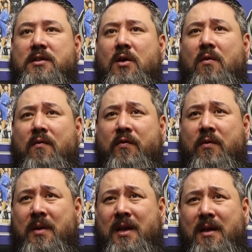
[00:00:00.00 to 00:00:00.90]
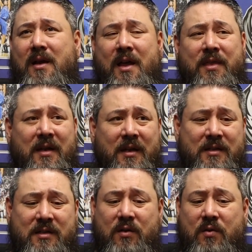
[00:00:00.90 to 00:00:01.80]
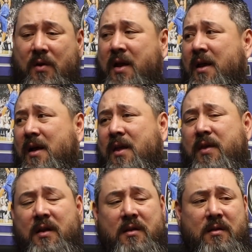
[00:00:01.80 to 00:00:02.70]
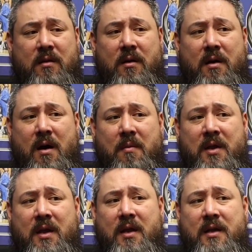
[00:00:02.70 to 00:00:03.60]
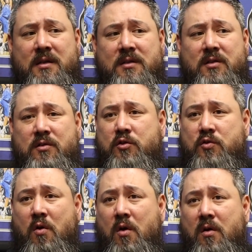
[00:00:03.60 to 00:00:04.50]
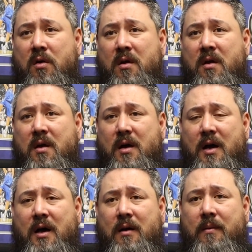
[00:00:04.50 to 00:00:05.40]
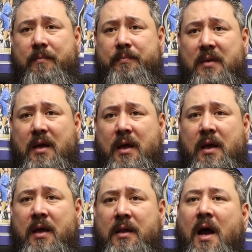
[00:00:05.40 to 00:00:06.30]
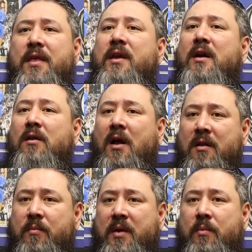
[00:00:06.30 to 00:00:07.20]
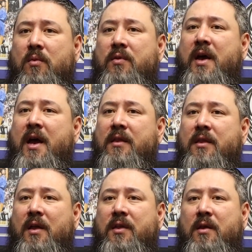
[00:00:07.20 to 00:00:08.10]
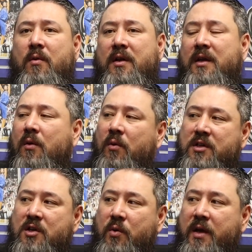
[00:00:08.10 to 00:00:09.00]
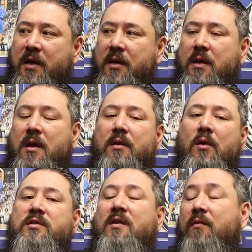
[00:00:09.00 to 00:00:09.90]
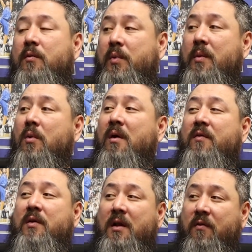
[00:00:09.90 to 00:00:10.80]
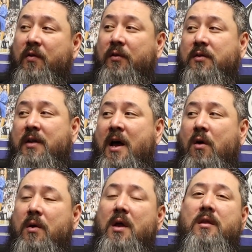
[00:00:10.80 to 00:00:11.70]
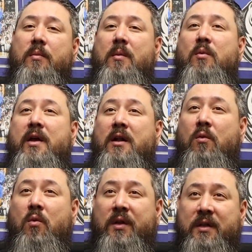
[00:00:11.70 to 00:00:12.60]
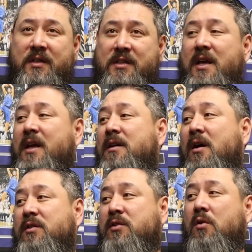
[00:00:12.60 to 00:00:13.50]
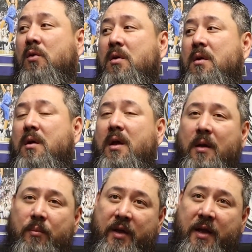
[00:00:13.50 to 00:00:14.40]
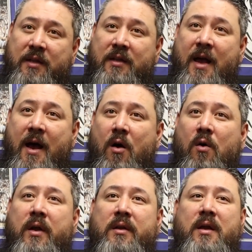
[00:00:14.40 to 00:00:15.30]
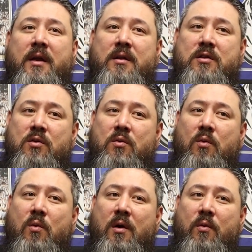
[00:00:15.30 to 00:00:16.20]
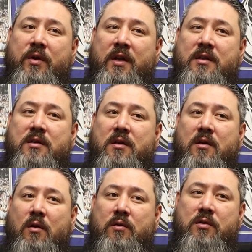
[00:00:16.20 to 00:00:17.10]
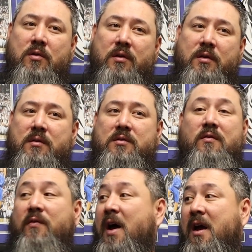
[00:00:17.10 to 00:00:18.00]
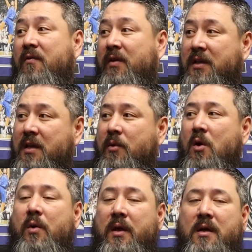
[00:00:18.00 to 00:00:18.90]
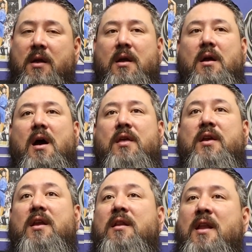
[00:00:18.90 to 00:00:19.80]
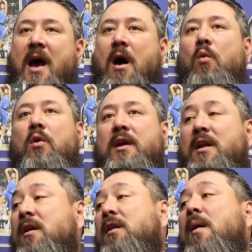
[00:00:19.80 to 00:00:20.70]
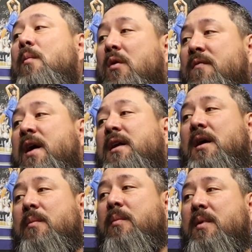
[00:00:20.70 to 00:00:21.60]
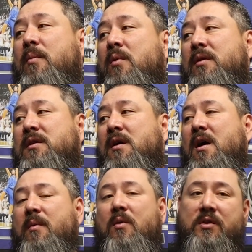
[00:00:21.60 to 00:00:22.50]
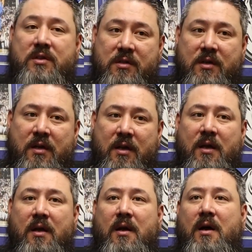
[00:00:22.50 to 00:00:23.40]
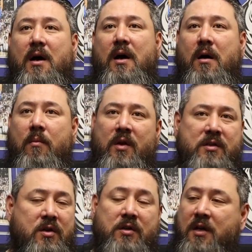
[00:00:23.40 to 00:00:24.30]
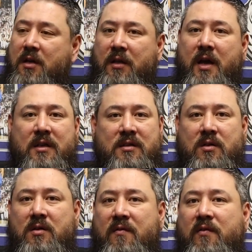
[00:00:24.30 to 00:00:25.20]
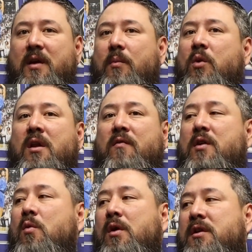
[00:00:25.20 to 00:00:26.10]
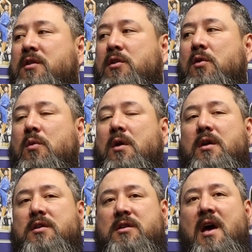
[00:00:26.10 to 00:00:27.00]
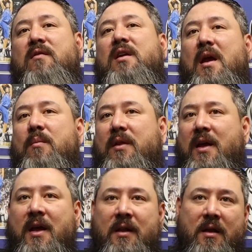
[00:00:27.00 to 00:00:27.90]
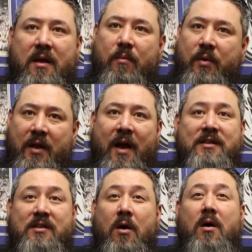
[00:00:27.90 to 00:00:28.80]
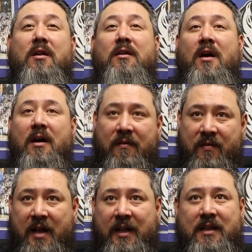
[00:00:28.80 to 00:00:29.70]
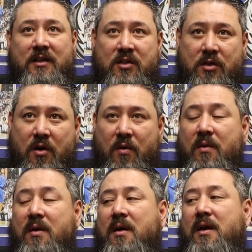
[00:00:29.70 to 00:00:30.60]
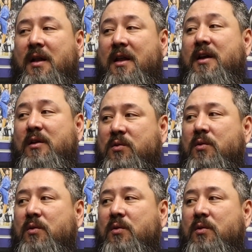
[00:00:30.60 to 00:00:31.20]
So for me, I think it's great. I think that the hobby is strong. And I think a lot of the people that thought that they were going to get rich quick, those people have kind of filtered out. People that are willing to stay and hustle and play in the now and do what we need to, do to survive and keep going. I think now we're getting a lot more of that type of people into the hobby, which is good. It's good to collect. It's good to flip. Whatever you want to do, just have a game plan. But I saw a lot of that at this show, and I thought it was